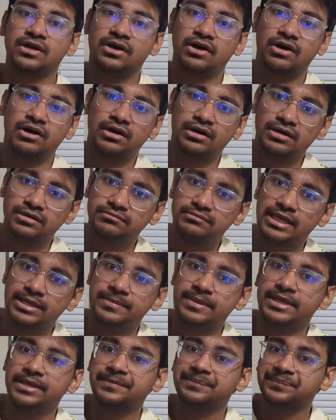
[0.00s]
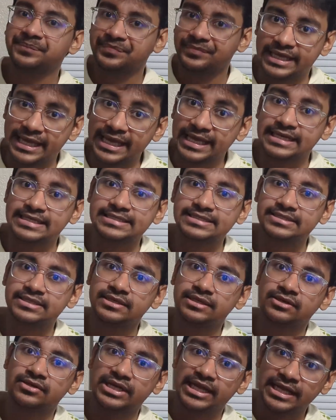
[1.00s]
or maybe gates,
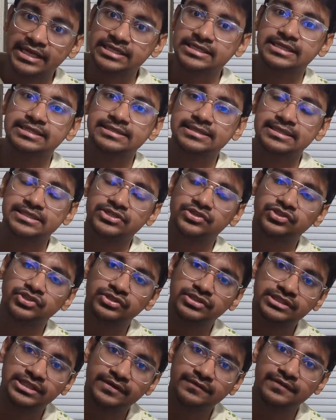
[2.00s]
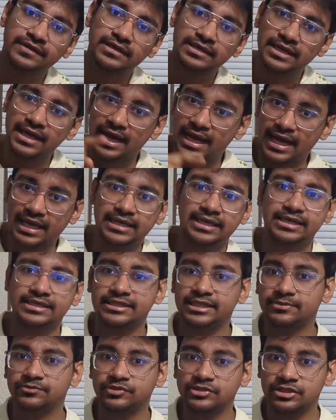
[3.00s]
entrances, you should definitely
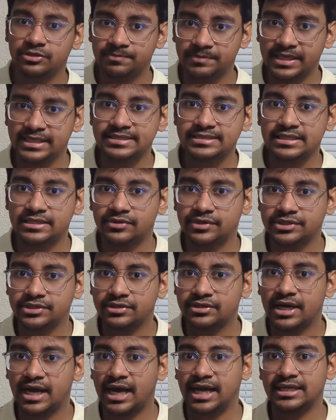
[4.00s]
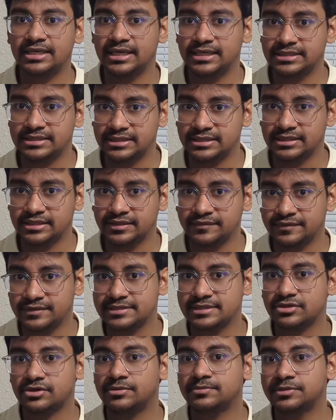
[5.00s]
highlight them with your pencil or your highlighter. If
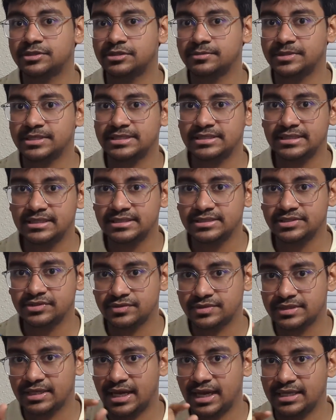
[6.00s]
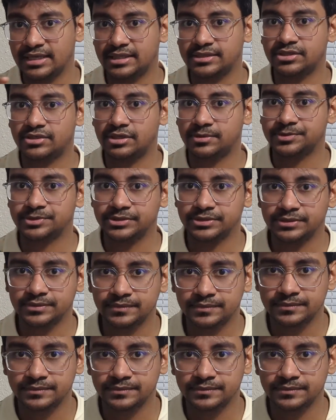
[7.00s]
it's a computer-based test, use the highlighter option.